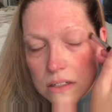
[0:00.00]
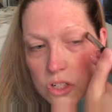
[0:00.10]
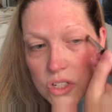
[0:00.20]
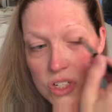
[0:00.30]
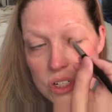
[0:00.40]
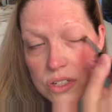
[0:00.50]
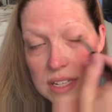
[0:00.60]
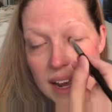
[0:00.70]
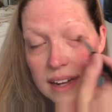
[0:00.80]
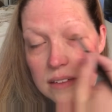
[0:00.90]
just use
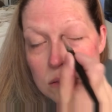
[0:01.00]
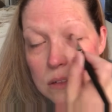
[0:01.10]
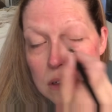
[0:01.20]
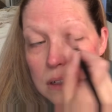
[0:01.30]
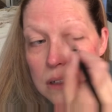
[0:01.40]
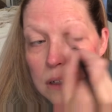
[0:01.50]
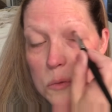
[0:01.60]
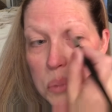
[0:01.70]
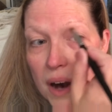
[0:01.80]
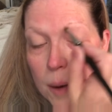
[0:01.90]
that
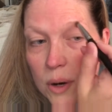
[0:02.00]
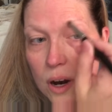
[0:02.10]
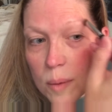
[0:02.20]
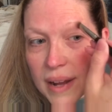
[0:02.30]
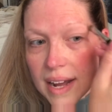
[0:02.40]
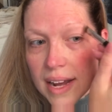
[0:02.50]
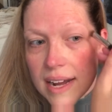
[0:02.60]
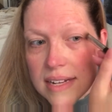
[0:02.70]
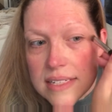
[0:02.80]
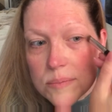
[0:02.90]
primer on my
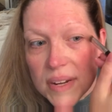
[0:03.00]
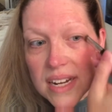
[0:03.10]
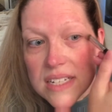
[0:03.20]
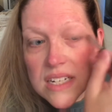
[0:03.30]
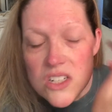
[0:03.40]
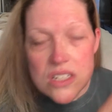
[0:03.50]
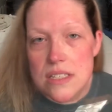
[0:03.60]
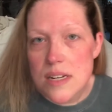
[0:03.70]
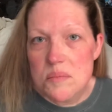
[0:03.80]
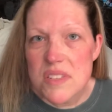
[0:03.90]
eyes because it
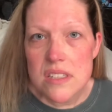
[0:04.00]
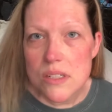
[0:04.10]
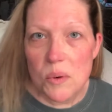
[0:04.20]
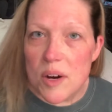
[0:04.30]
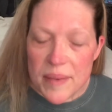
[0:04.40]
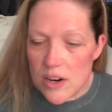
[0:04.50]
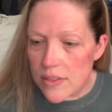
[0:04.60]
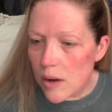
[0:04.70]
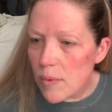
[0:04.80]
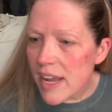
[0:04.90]
just seems to work better
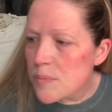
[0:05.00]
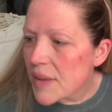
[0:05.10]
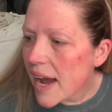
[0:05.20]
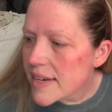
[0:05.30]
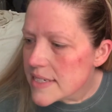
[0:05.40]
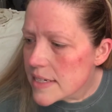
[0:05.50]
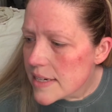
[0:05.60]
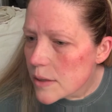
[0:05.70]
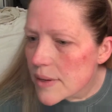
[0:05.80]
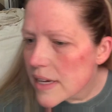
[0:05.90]
that way. Now, I
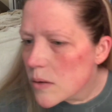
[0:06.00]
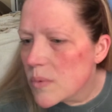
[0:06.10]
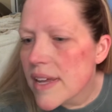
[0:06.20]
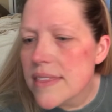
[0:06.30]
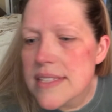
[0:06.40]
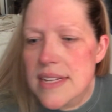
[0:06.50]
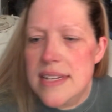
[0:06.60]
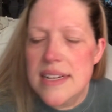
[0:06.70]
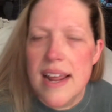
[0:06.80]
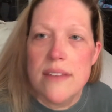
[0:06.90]
did go in with the
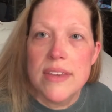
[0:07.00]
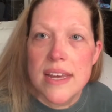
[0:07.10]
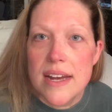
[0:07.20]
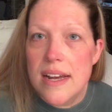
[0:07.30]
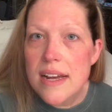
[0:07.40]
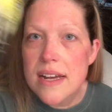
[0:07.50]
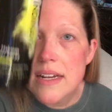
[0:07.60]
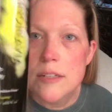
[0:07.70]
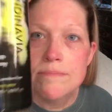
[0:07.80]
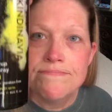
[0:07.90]

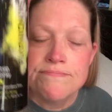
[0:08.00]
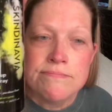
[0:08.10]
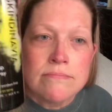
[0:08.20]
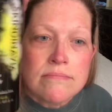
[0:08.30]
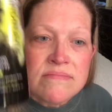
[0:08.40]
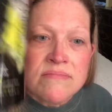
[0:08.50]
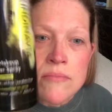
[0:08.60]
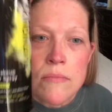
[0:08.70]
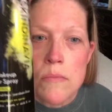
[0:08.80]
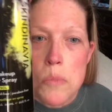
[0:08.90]
Scandinavia
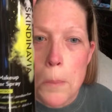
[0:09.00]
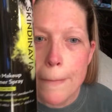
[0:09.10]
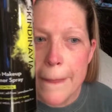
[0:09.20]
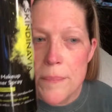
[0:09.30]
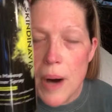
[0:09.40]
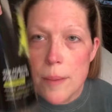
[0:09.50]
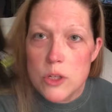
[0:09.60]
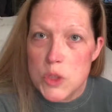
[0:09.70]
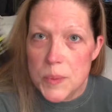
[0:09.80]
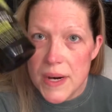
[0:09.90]

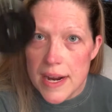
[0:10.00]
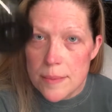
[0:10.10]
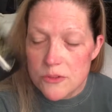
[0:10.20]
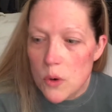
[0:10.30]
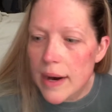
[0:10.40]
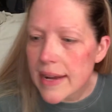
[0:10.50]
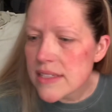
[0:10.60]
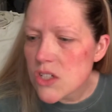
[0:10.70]
primer spray before I got